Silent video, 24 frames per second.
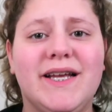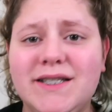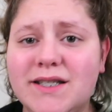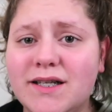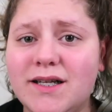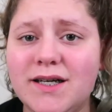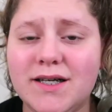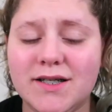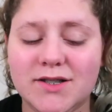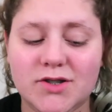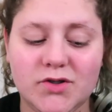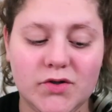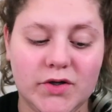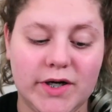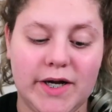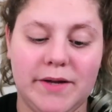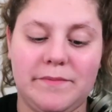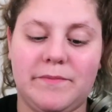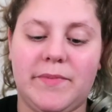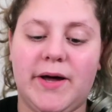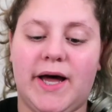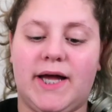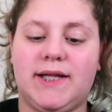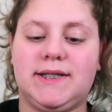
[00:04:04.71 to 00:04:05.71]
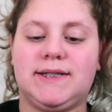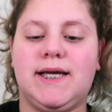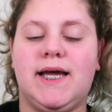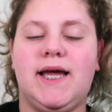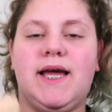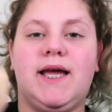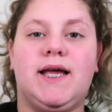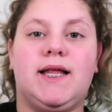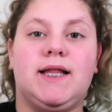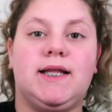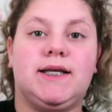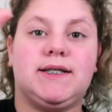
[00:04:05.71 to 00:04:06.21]
It's a long story, but
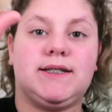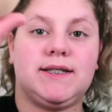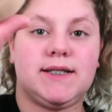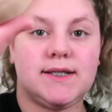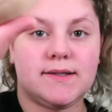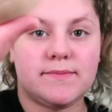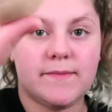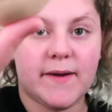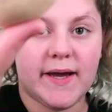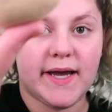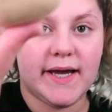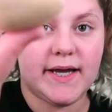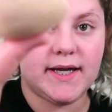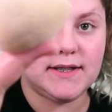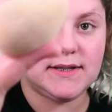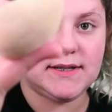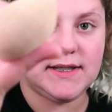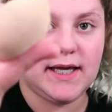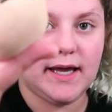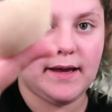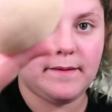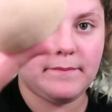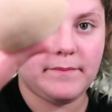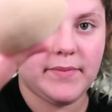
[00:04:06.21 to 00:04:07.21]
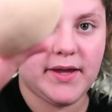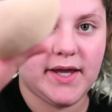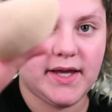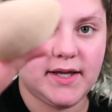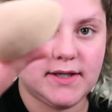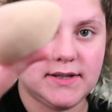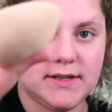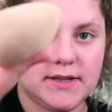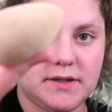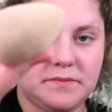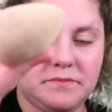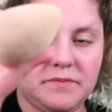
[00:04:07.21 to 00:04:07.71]
this is my
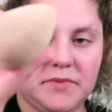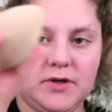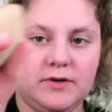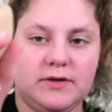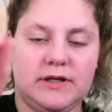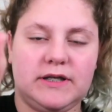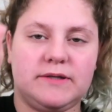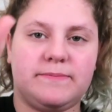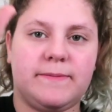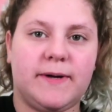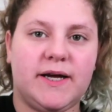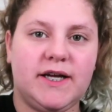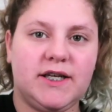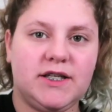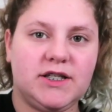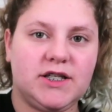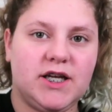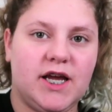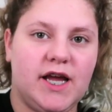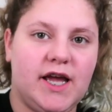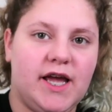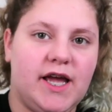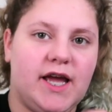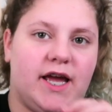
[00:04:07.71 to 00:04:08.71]
dampened beauty sponge,